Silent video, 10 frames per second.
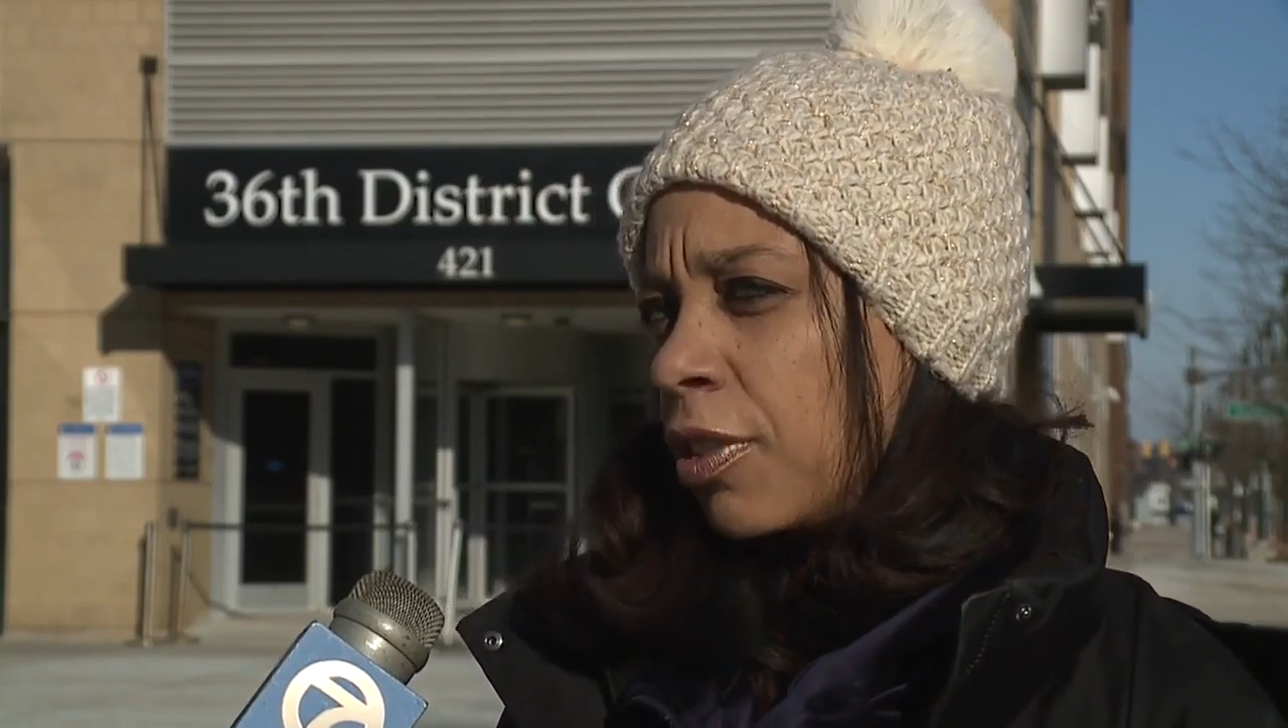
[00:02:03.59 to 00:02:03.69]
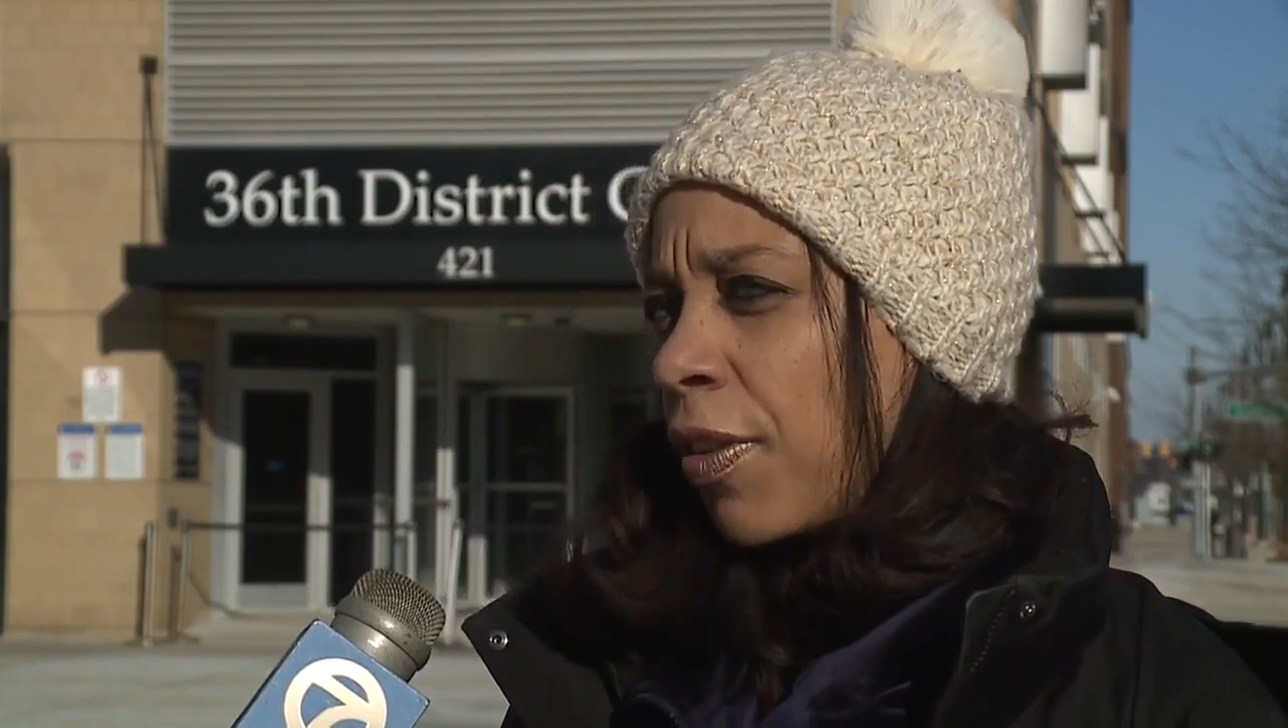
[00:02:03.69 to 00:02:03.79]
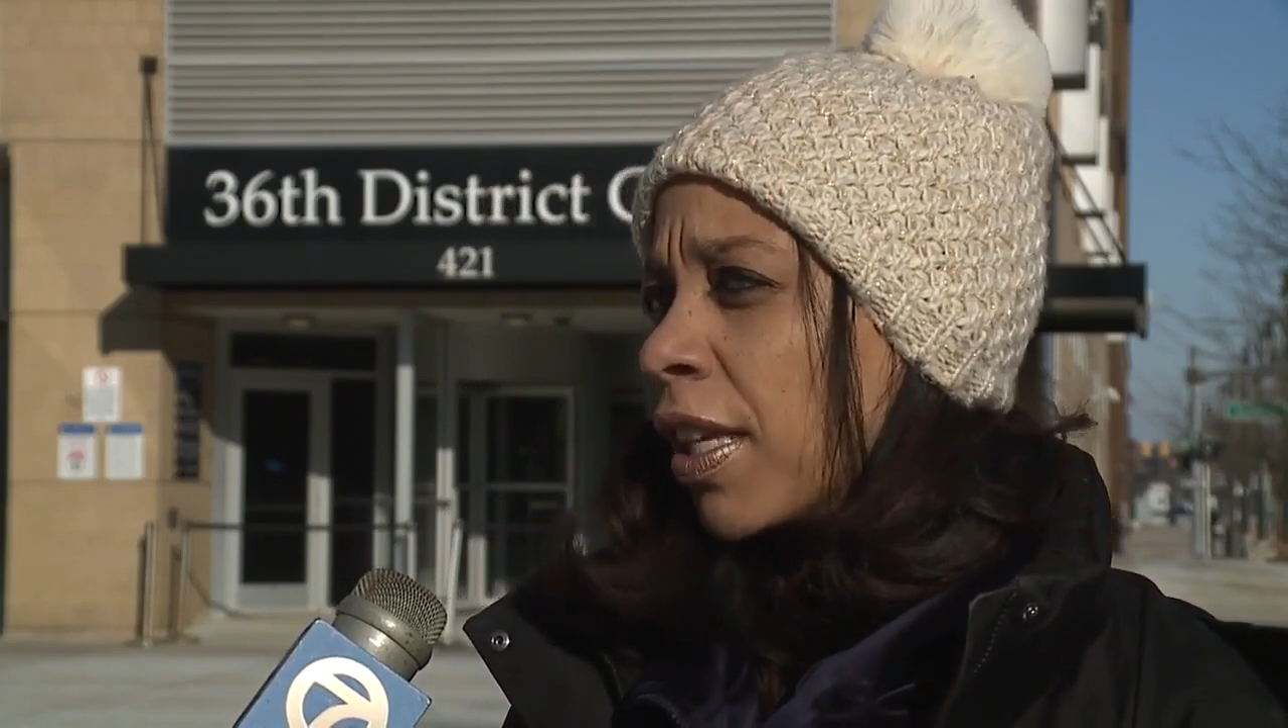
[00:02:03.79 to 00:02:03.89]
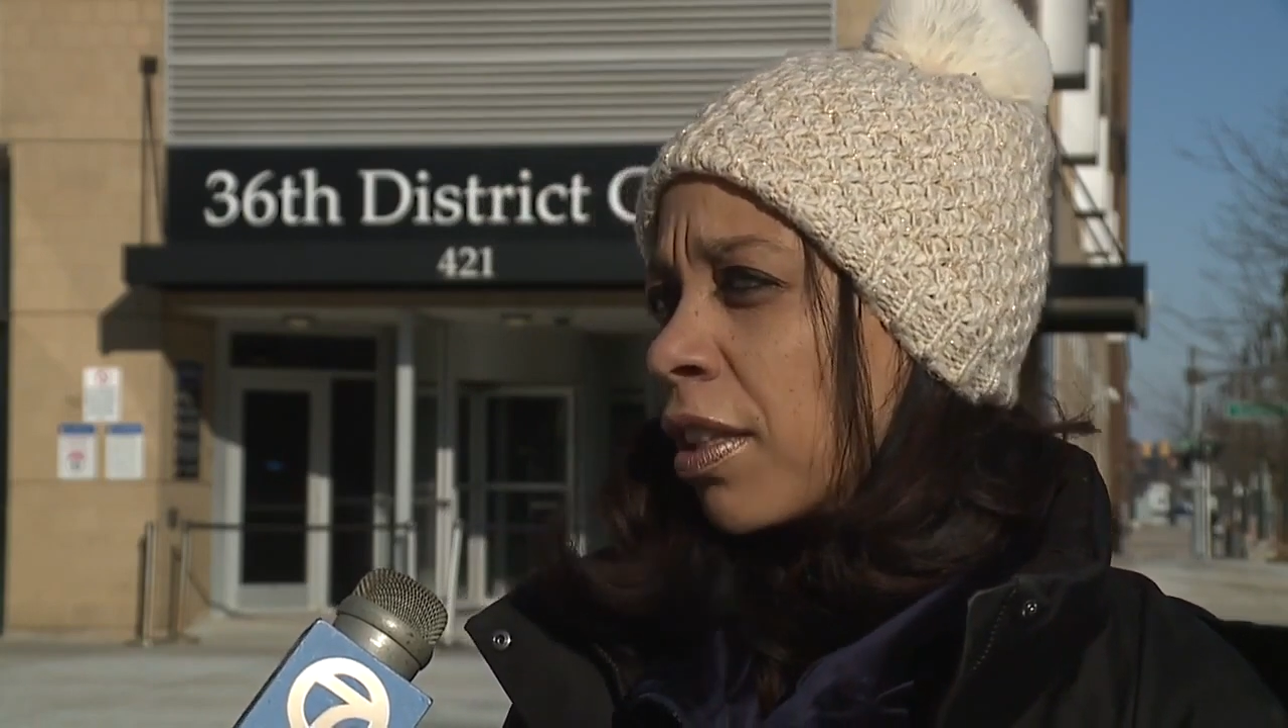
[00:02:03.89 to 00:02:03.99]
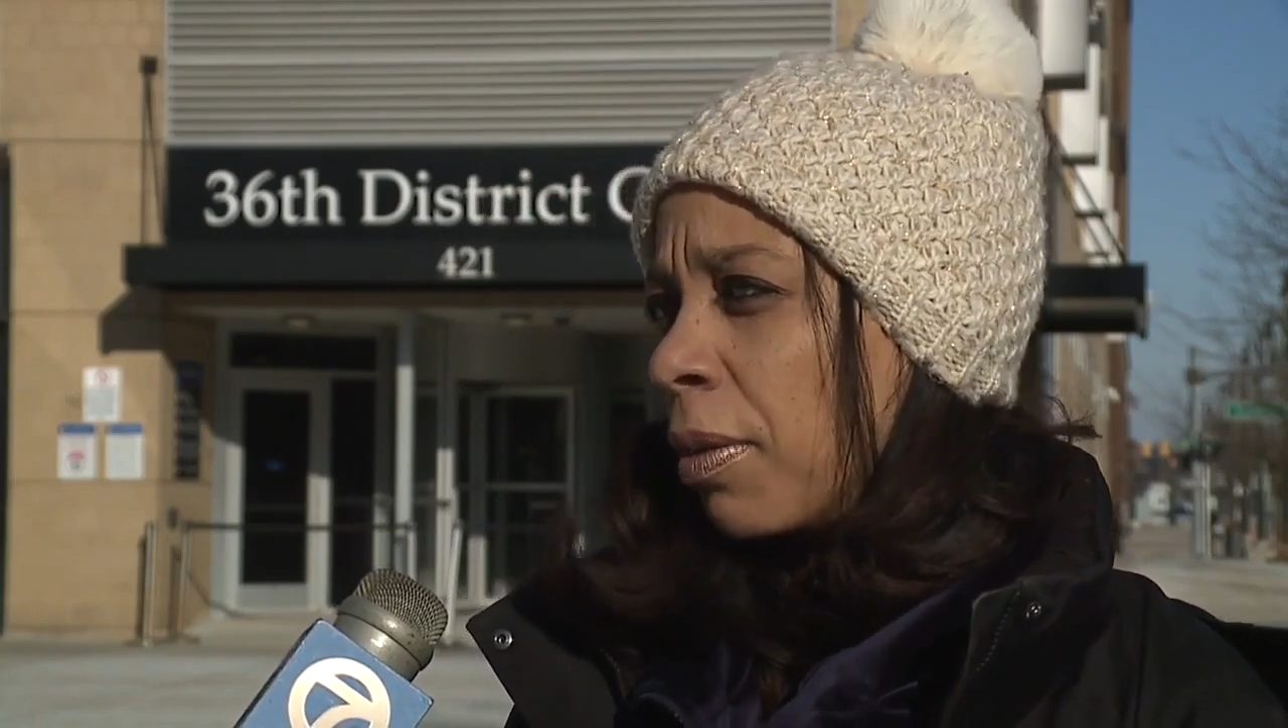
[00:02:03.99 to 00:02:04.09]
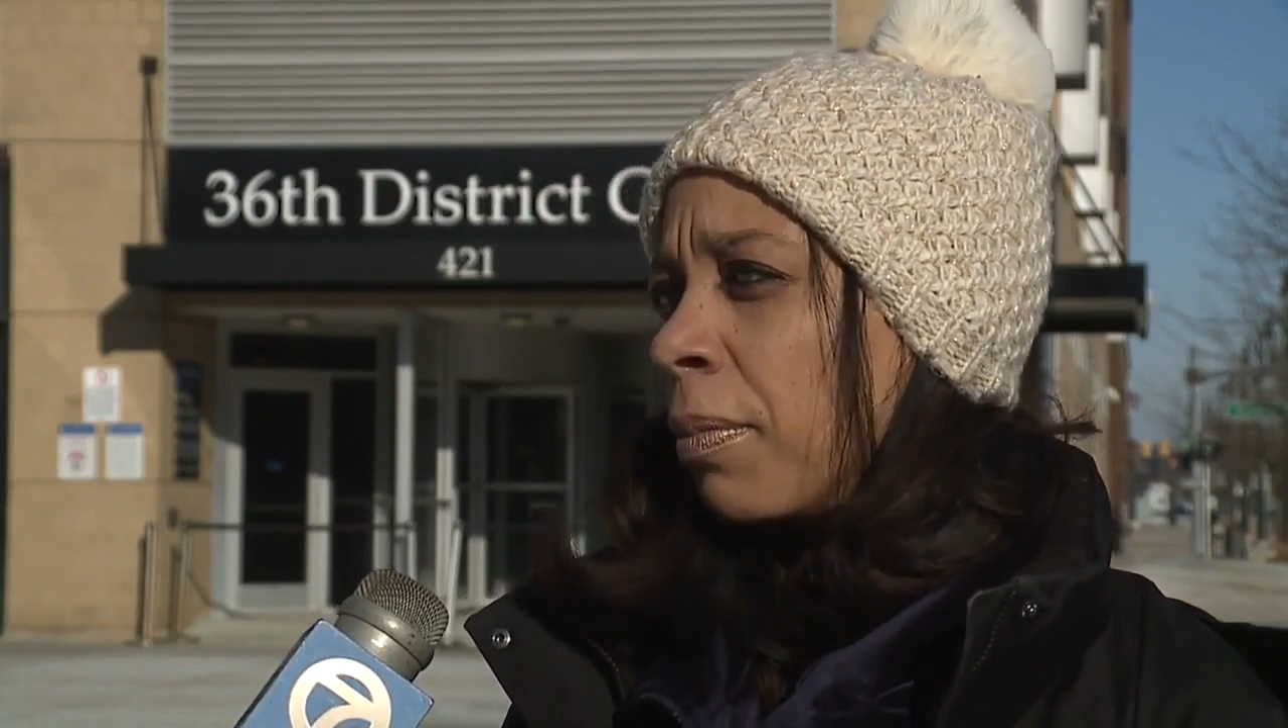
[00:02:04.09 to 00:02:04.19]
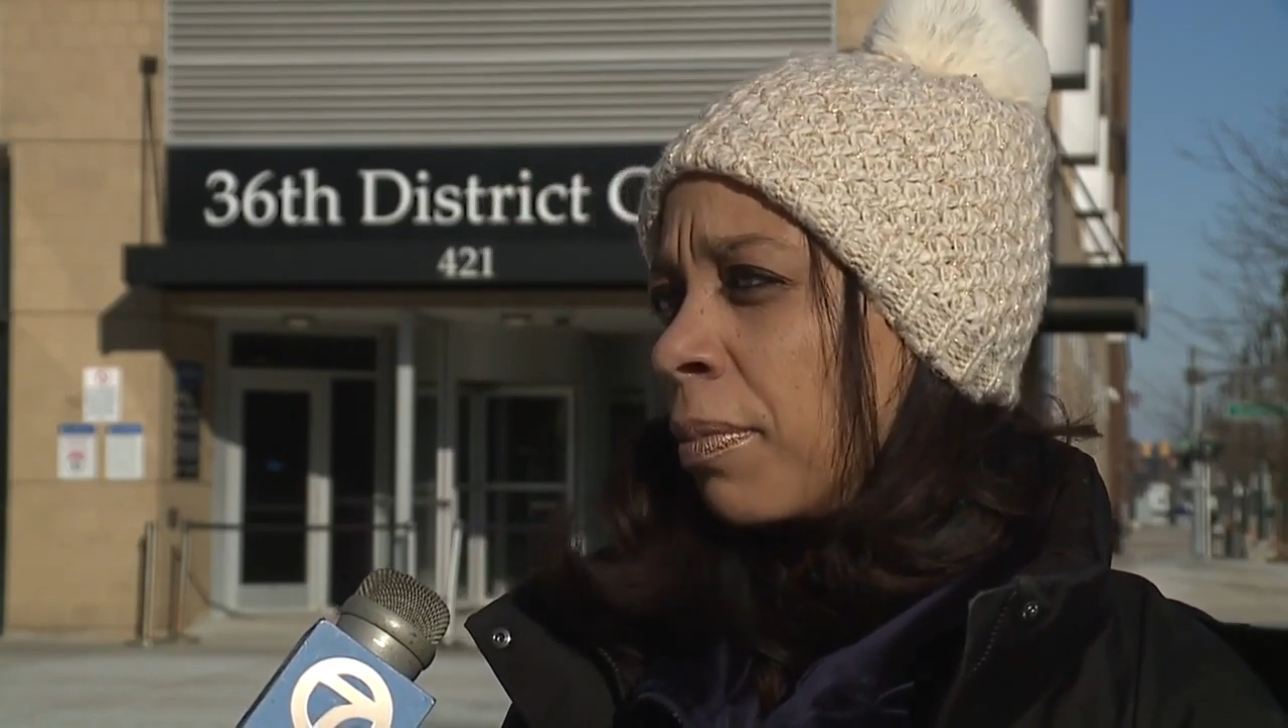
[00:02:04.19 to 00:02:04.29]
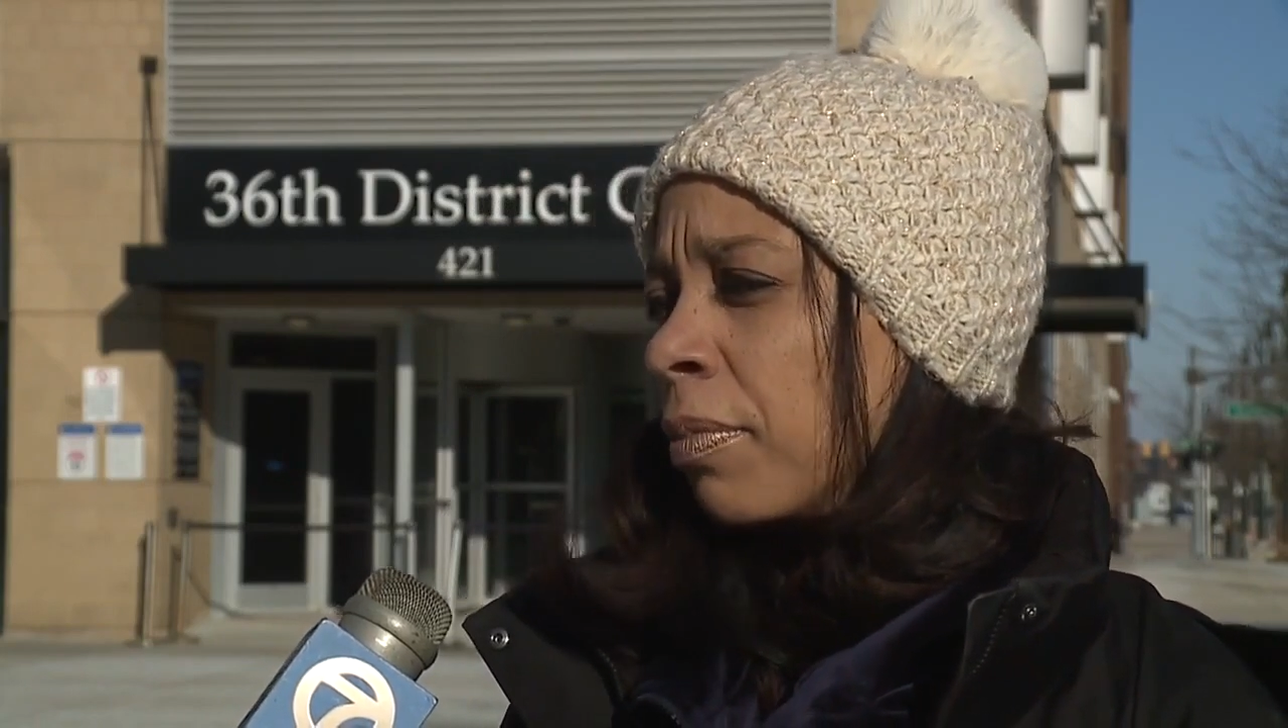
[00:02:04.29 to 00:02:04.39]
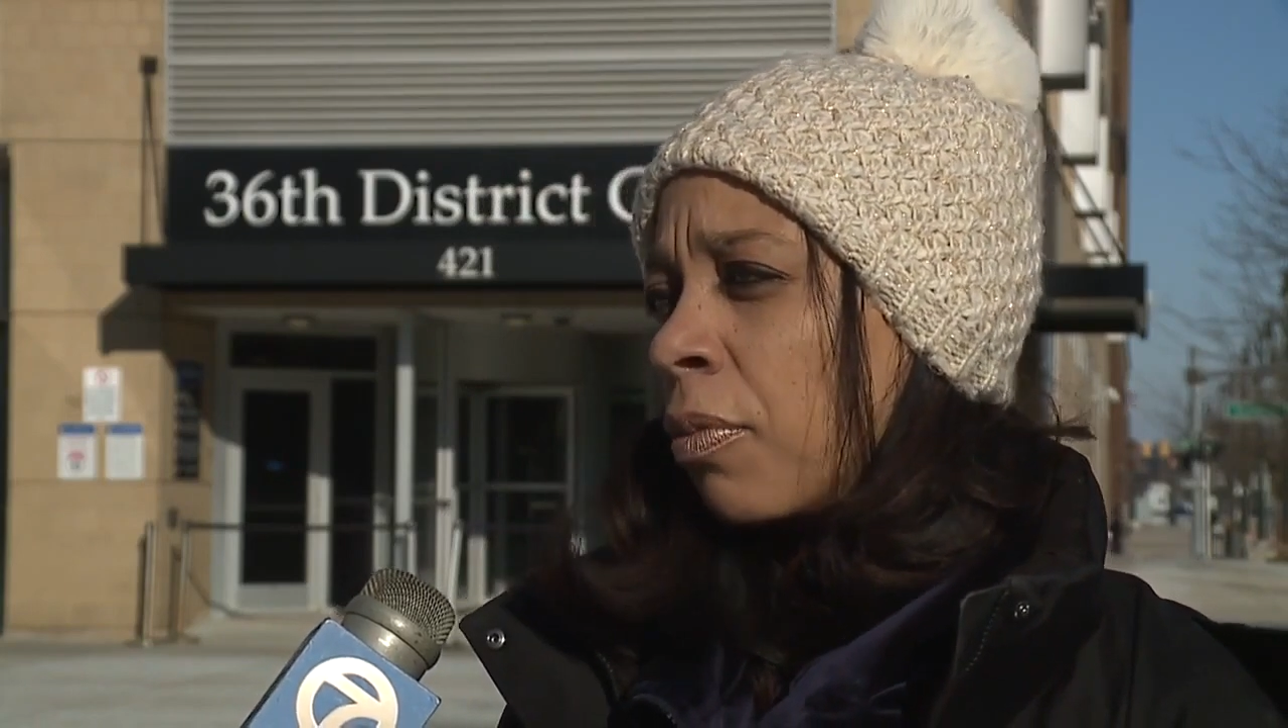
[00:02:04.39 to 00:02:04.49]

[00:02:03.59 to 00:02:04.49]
victim